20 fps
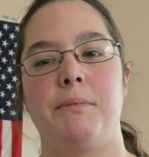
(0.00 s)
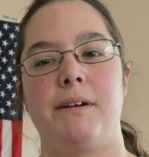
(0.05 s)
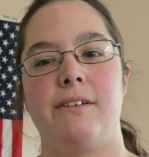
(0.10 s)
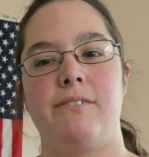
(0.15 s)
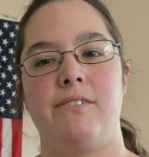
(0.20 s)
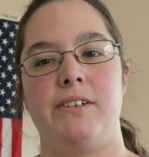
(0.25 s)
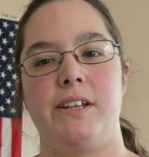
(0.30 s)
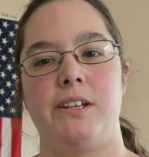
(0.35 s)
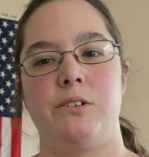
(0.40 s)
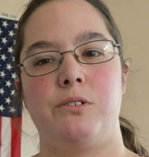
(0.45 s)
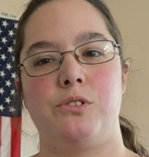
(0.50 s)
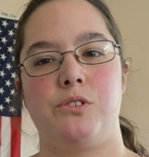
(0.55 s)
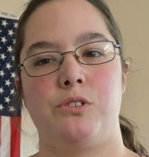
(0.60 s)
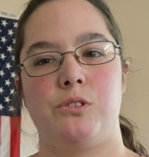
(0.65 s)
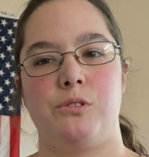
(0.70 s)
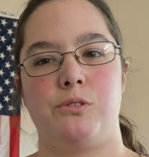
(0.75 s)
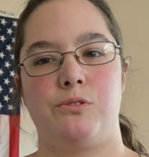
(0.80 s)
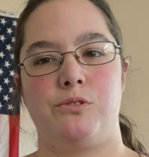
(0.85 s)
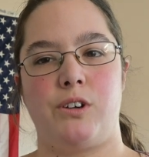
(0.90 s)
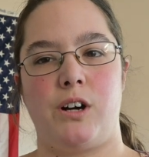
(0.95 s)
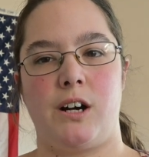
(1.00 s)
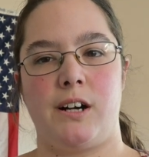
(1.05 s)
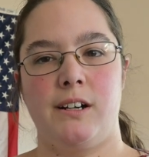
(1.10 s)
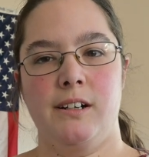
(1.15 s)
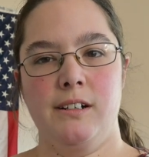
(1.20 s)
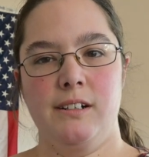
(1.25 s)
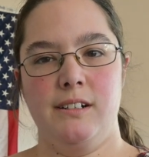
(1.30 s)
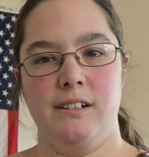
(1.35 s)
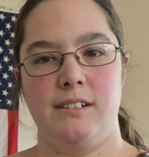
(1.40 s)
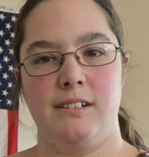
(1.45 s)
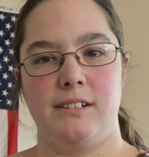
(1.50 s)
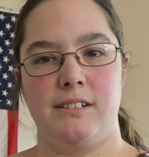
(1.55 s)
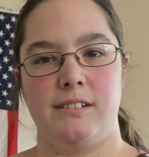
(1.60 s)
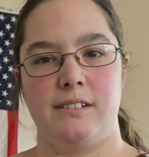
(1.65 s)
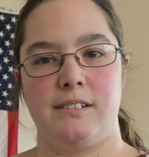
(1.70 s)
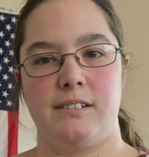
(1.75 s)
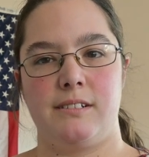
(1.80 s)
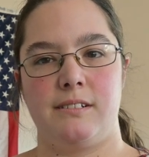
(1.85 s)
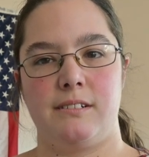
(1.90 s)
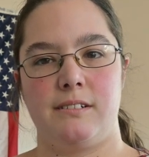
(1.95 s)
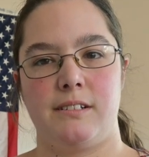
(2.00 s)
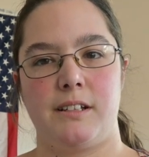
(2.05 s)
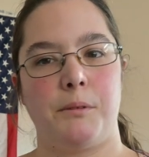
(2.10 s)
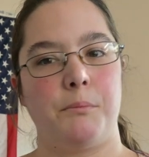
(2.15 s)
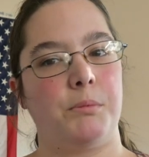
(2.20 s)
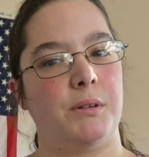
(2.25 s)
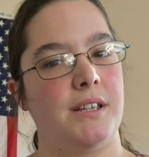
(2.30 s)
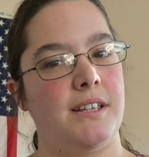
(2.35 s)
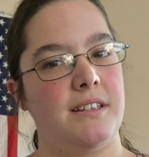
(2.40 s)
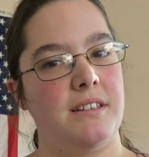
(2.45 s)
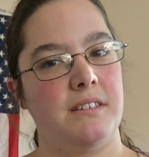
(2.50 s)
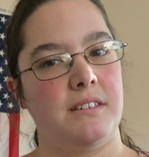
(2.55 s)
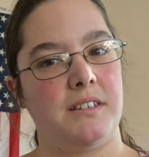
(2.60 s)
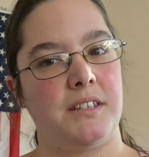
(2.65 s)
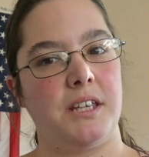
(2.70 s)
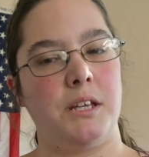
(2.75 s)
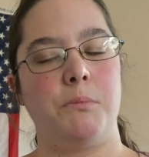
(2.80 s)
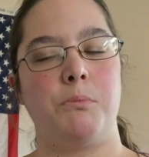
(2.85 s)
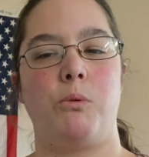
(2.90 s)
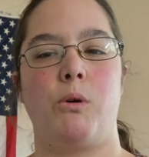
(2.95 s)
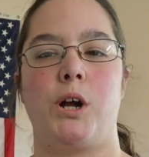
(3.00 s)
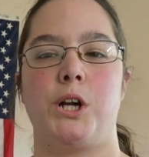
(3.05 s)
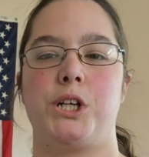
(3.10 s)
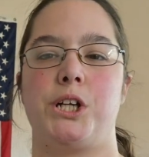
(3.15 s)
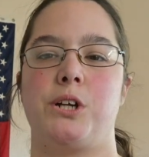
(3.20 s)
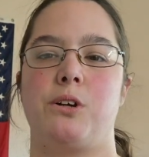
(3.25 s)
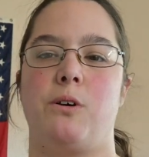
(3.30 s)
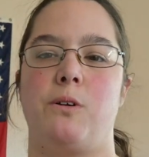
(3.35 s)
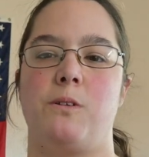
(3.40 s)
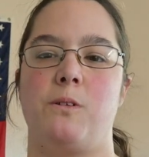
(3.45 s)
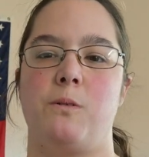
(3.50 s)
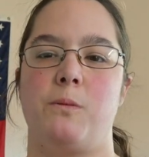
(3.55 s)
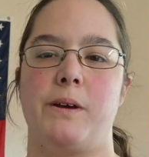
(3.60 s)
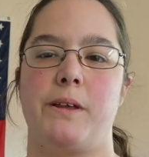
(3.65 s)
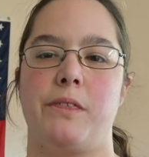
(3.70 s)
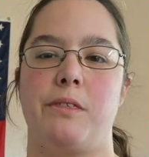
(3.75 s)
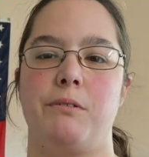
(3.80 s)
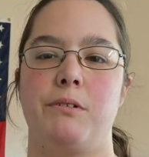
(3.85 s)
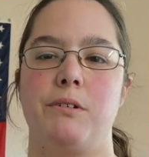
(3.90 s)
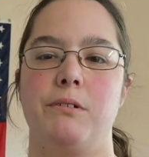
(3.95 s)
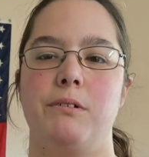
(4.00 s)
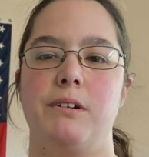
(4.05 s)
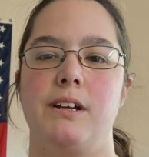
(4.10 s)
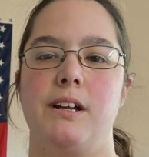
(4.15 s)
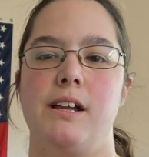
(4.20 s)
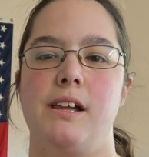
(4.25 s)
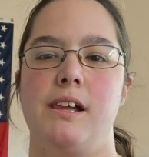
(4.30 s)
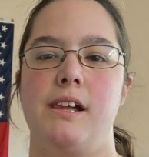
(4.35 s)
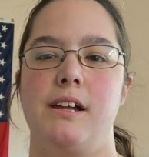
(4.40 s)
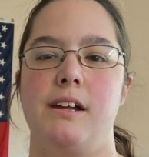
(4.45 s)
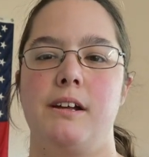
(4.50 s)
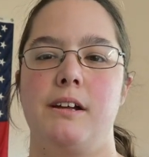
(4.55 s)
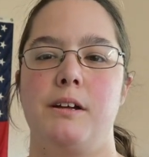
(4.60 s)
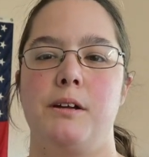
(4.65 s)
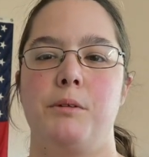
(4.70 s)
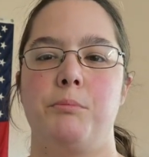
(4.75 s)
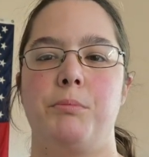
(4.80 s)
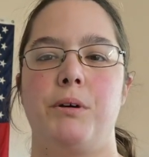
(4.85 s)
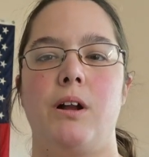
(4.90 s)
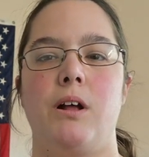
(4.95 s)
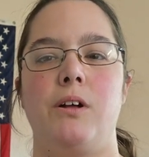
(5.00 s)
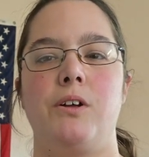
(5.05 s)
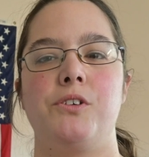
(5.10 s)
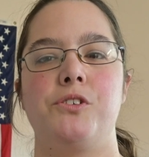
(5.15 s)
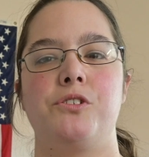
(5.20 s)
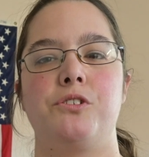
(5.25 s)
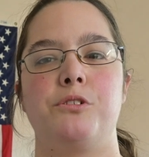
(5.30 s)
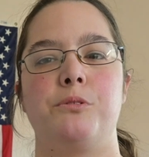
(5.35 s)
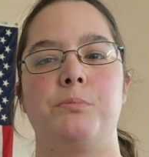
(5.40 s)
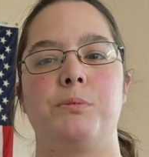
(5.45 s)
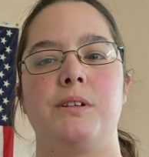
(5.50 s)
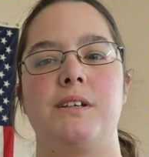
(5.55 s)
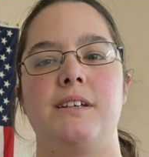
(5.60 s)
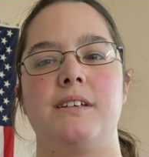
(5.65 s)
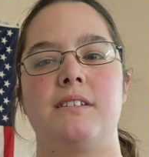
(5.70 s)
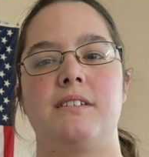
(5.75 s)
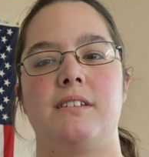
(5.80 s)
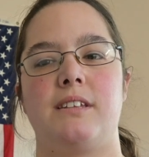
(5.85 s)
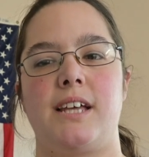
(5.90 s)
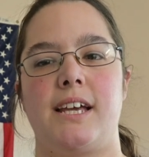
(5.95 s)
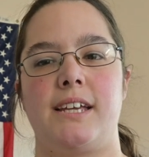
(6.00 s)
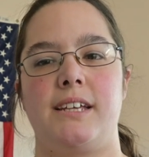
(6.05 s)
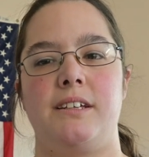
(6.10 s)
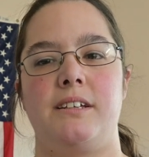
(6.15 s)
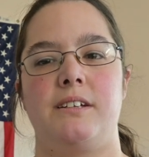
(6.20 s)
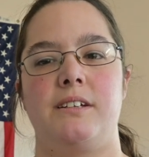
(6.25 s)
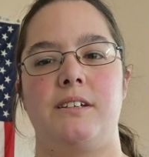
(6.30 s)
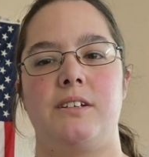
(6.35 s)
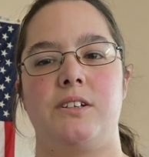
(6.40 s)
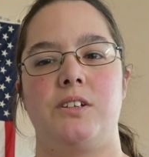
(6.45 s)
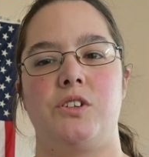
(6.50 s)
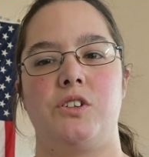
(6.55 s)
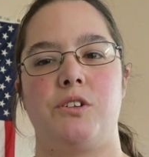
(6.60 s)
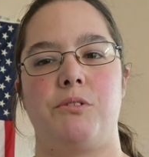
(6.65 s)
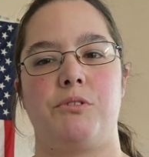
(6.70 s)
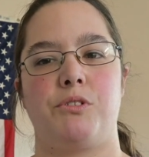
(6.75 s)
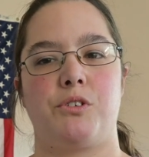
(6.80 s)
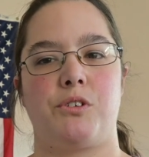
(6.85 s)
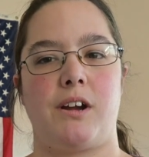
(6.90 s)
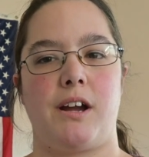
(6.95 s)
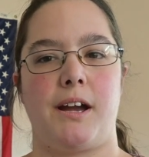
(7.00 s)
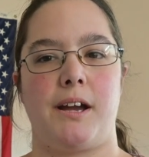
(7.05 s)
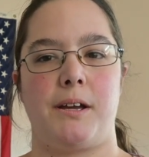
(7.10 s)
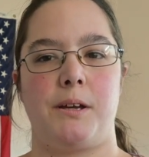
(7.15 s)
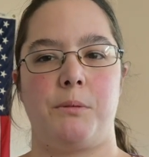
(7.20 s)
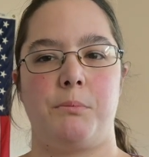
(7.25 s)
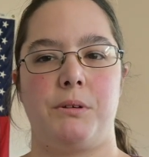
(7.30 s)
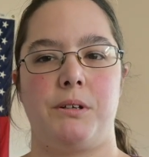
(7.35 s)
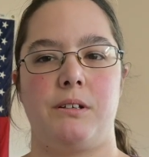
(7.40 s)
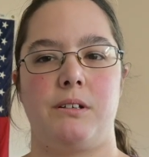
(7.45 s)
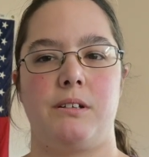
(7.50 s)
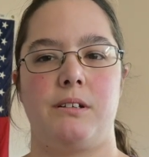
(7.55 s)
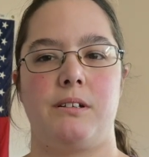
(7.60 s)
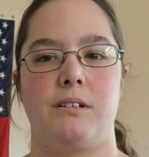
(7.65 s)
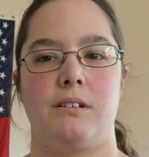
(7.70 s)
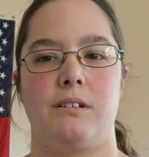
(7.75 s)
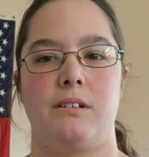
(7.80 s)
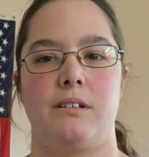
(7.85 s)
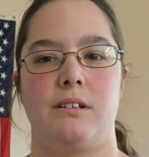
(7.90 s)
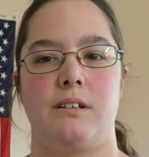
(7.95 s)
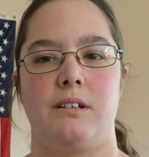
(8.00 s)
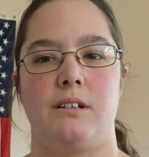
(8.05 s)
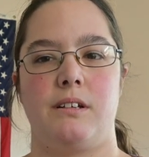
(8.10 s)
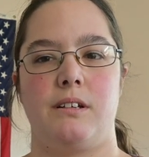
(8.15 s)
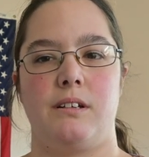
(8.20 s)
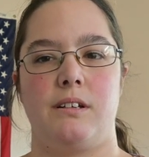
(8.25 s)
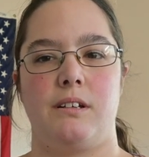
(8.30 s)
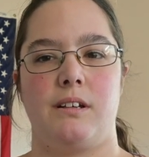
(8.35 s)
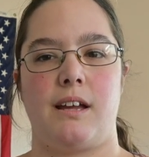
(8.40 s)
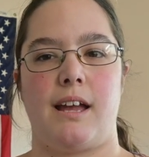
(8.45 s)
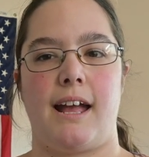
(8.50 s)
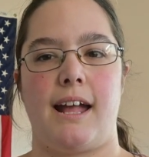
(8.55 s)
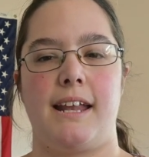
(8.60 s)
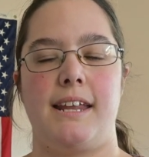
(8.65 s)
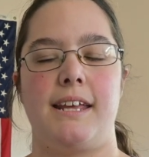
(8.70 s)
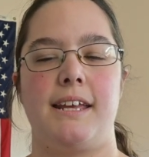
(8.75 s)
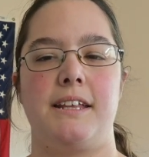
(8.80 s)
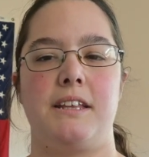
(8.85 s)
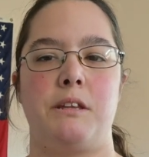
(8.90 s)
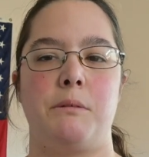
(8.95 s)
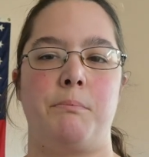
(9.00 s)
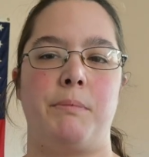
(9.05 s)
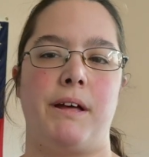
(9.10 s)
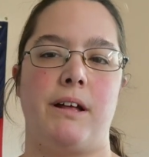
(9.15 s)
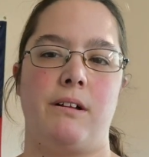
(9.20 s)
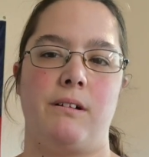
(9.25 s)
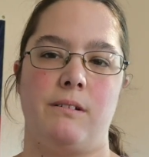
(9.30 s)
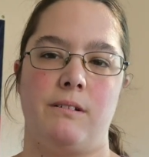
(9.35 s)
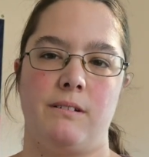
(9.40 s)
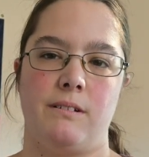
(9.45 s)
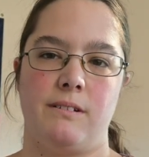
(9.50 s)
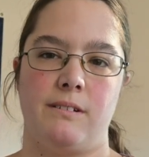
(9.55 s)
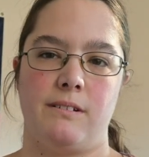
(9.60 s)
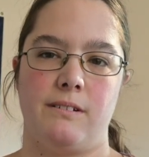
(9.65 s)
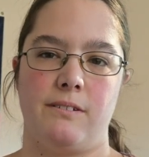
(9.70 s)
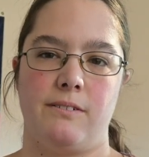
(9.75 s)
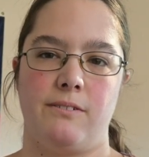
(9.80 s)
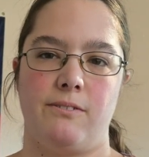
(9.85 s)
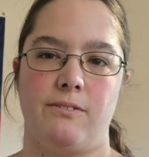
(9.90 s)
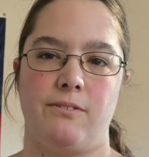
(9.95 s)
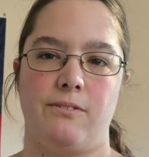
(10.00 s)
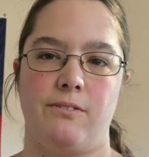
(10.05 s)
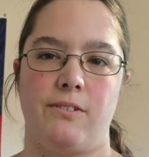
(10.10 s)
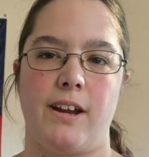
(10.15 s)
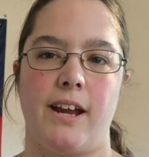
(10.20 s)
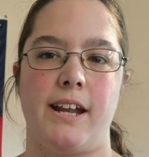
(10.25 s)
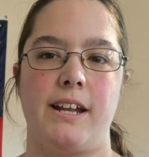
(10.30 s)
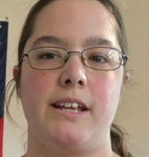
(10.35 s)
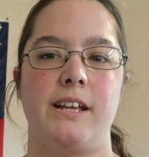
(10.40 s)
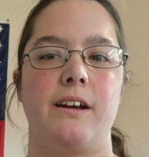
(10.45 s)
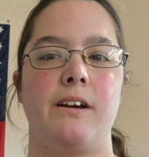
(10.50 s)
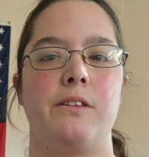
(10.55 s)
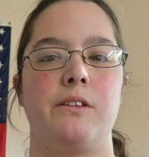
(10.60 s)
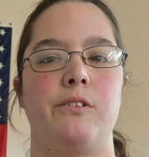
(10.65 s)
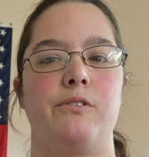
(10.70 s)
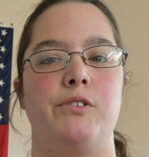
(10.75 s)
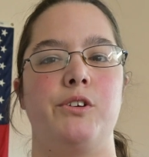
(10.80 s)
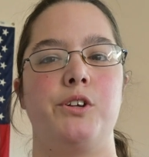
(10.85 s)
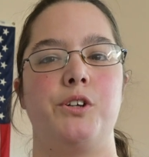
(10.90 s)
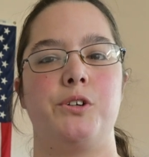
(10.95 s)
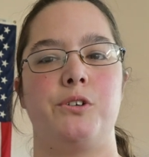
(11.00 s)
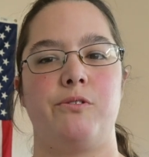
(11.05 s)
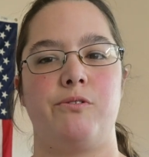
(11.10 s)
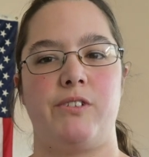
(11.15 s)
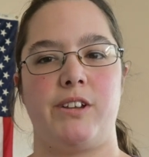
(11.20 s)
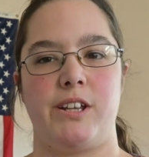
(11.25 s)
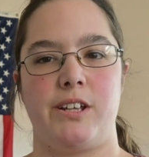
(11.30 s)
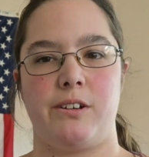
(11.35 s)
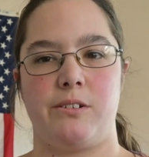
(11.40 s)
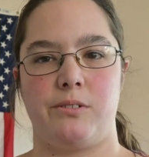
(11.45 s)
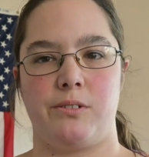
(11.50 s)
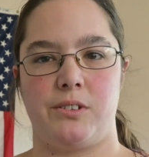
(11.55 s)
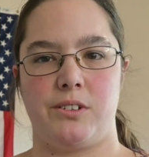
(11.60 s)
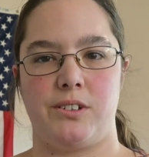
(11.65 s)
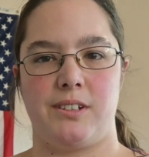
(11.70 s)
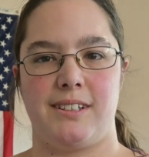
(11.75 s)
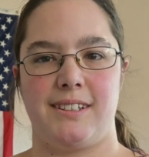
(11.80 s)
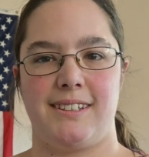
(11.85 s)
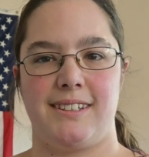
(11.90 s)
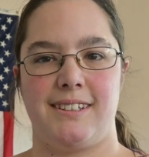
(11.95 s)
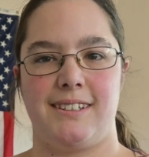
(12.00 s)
my videos so far, then please keep watching all the way through, but also please like, subscribe, and hit the bell for any other future videos.